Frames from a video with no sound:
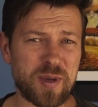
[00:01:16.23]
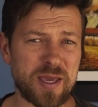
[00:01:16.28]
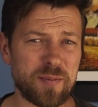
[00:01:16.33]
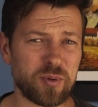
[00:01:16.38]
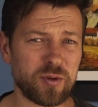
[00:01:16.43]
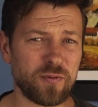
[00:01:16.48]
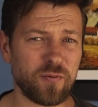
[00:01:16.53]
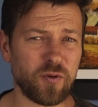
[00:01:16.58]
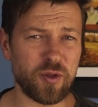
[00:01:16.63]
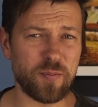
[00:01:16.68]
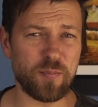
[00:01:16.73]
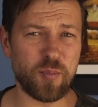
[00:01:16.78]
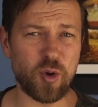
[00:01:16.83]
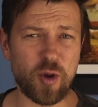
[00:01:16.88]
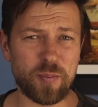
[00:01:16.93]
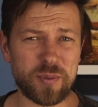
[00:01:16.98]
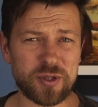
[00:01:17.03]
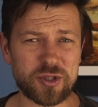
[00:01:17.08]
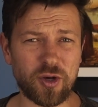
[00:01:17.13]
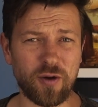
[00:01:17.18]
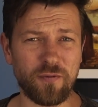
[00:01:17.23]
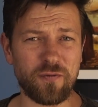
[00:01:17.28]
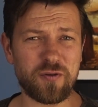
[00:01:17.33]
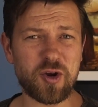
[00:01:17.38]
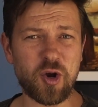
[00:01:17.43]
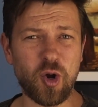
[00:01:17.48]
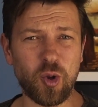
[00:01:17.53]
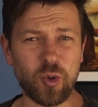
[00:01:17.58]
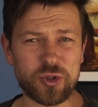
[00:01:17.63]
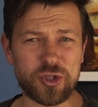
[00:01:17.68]
people for the purpose of
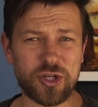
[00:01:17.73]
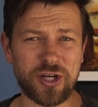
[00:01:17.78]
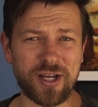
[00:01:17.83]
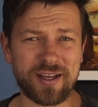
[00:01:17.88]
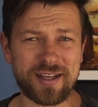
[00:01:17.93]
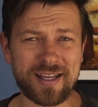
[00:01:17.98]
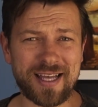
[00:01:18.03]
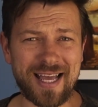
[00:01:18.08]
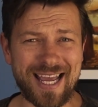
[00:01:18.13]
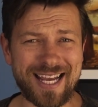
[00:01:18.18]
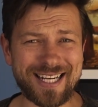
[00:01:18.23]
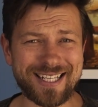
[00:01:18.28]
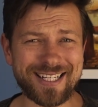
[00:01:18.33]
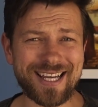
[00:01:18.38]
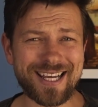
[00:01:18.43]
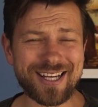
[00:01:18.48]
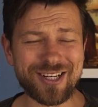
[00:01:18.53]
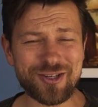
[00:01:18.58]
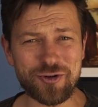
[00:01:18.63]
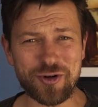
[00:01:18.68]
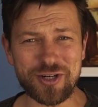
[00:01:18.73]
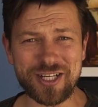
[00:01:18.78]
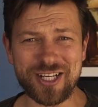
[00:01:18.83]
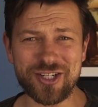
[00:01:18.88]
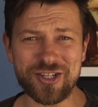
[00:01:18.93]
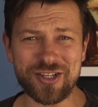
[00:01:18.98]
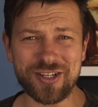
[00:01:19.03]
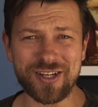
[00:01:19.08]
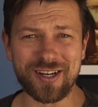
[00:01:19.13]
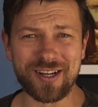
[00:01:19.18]
culture and tradition.